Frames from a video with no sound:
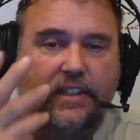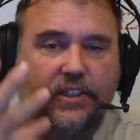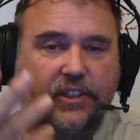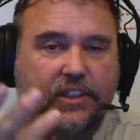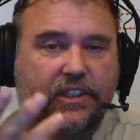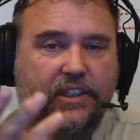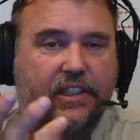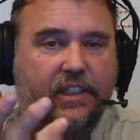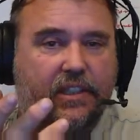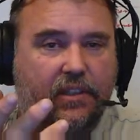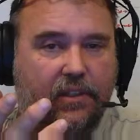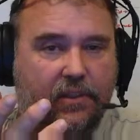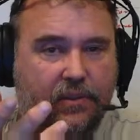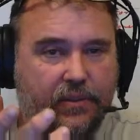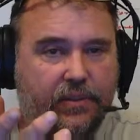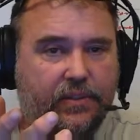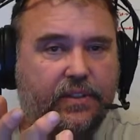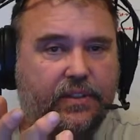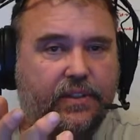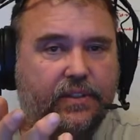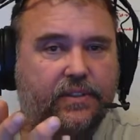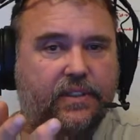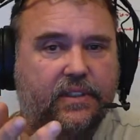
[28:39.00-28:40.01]
she
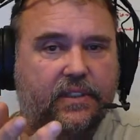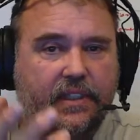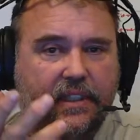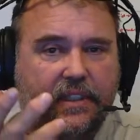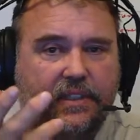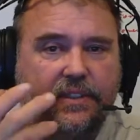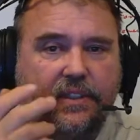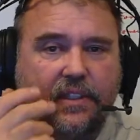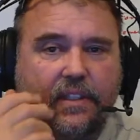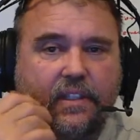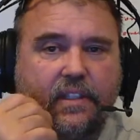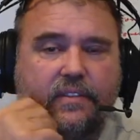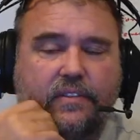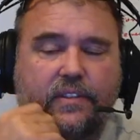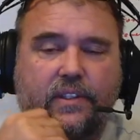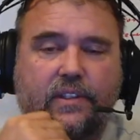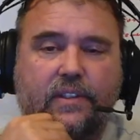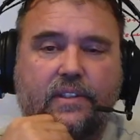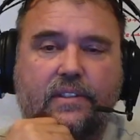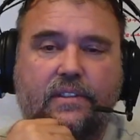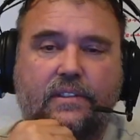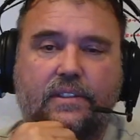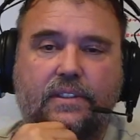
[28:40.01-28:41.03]
loses and gets the living
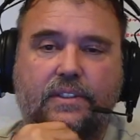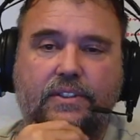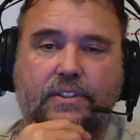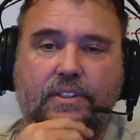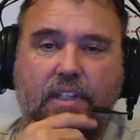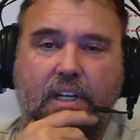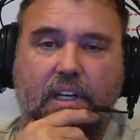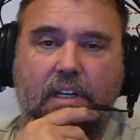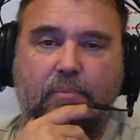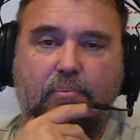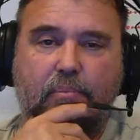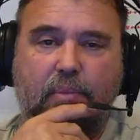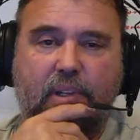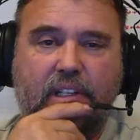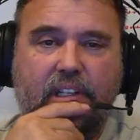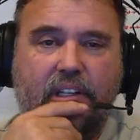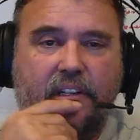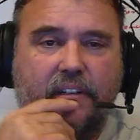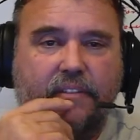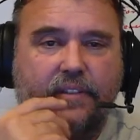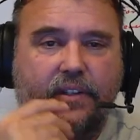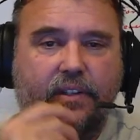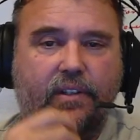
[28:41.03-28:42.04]
snot beat
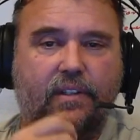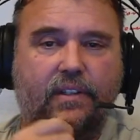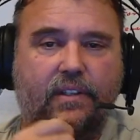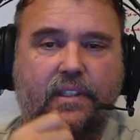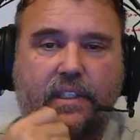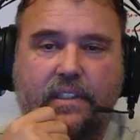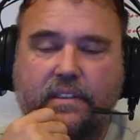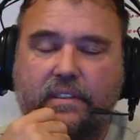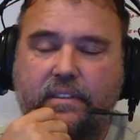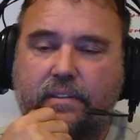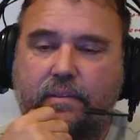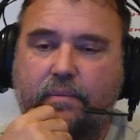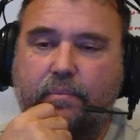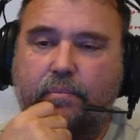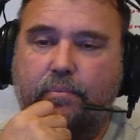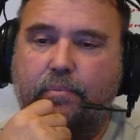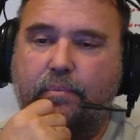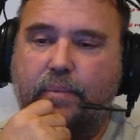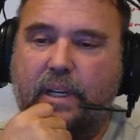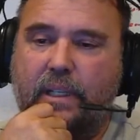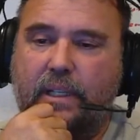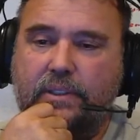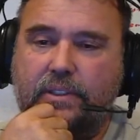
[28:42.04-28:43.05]
out of her and then
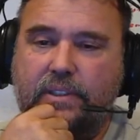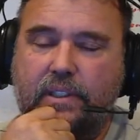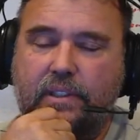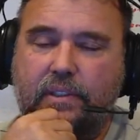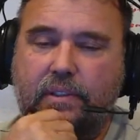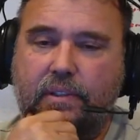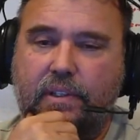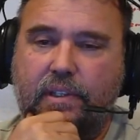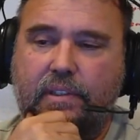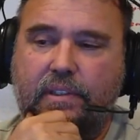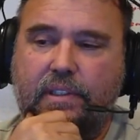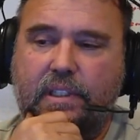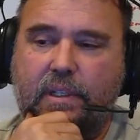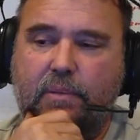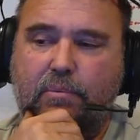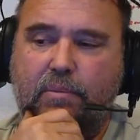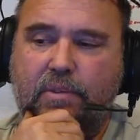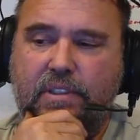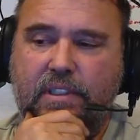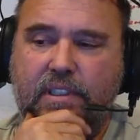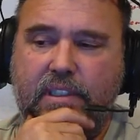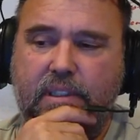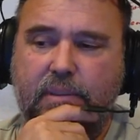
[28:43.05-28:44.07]
bounced on the ground a
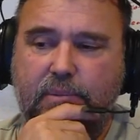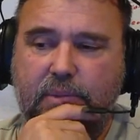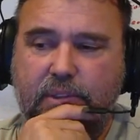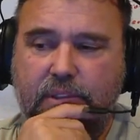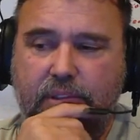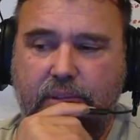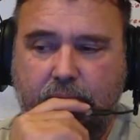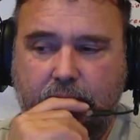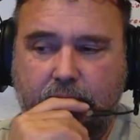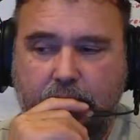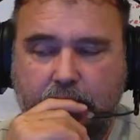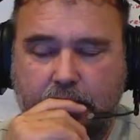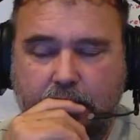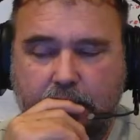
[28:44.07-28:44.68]
couple times?